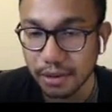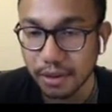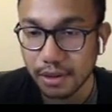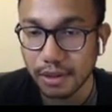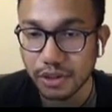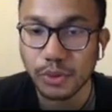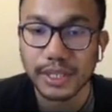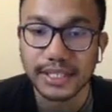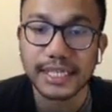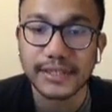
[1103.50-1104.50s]
So we're
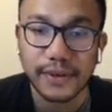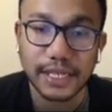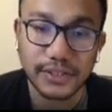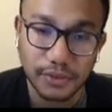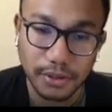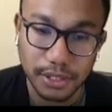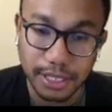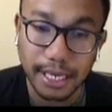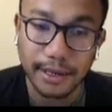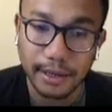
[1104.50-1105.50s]
incentivized
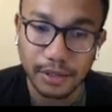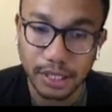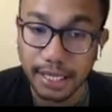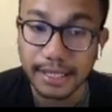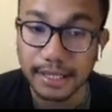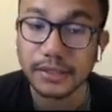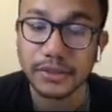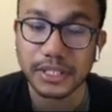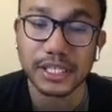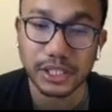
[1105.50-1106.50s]
to get deals
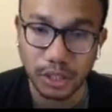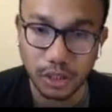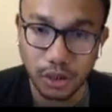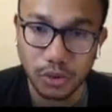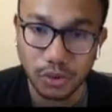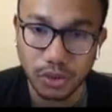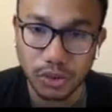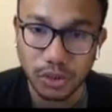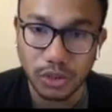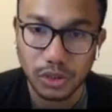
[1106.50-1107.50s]
essentially closed.
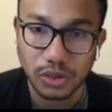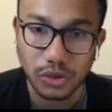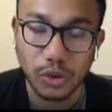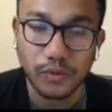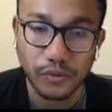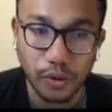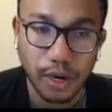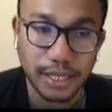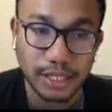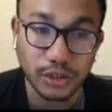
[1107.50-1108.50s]
So for
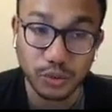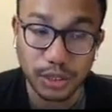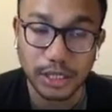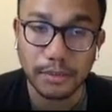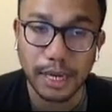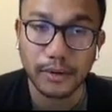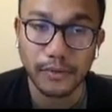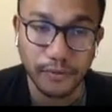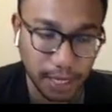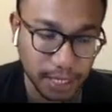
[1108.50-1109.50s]
us, it's really about
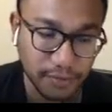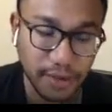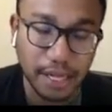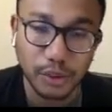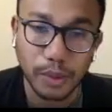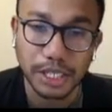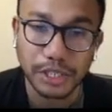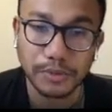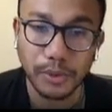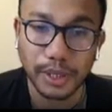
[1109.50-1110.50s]
finding a
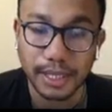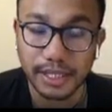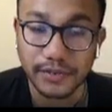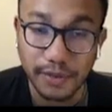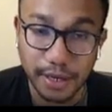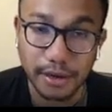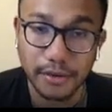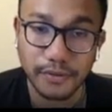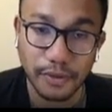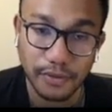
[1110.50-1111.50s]
valuation point that's fair
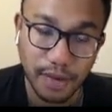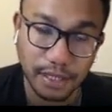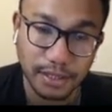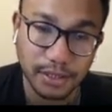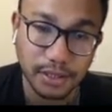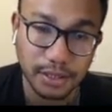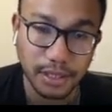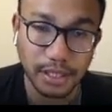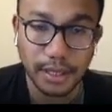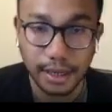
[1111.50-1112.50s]
for investors
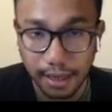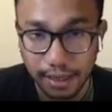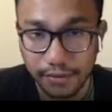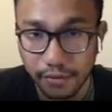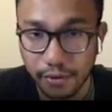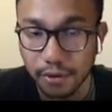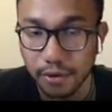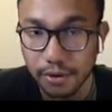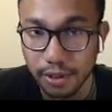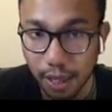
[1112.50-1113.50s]
and for
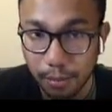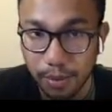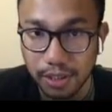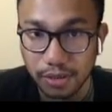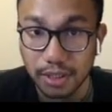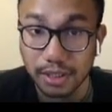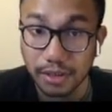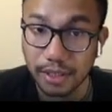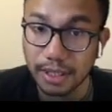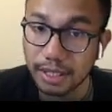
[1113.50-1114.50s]
the company, so that they're
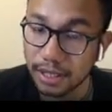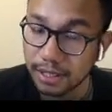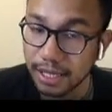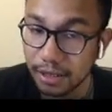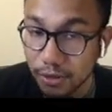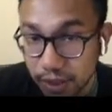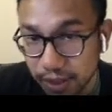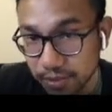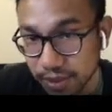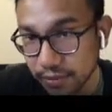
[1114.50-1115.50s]
at least not diluting
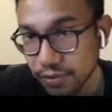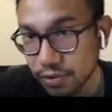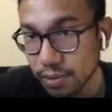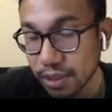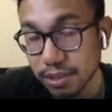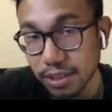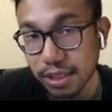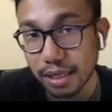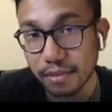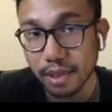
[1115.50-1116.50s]
themselves too much,
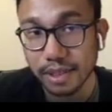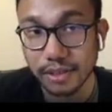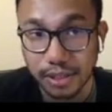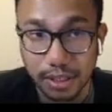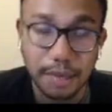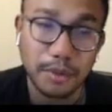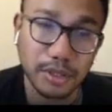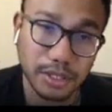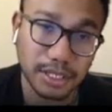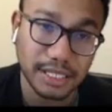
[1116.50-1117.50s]
but they're still able to
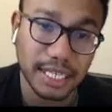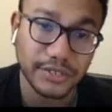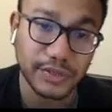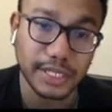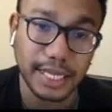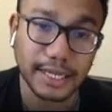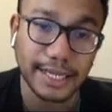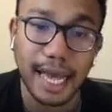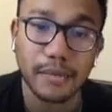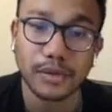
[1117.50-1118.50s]
successfully get the
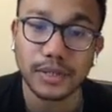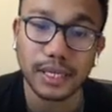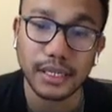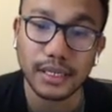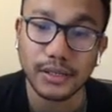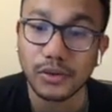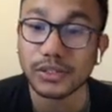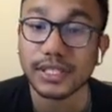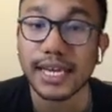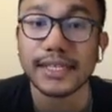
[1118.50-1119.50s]
capital they need in order
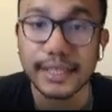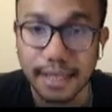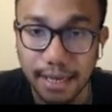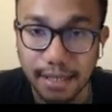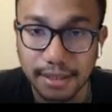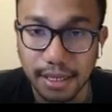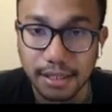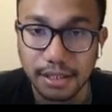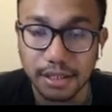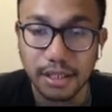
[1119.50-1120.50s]
to get to the next
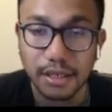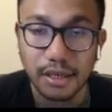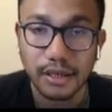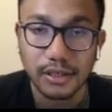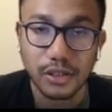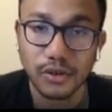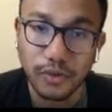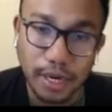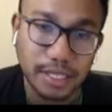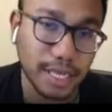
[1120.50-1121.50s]
stage. So
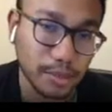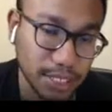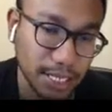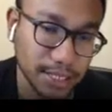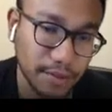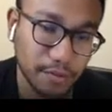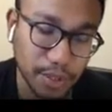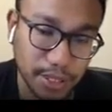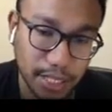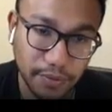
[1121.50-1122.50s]
for us, yeah, we take
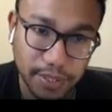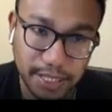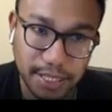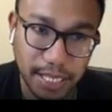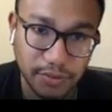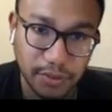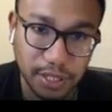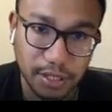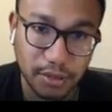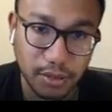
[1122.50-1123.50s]
7% of a successful deal.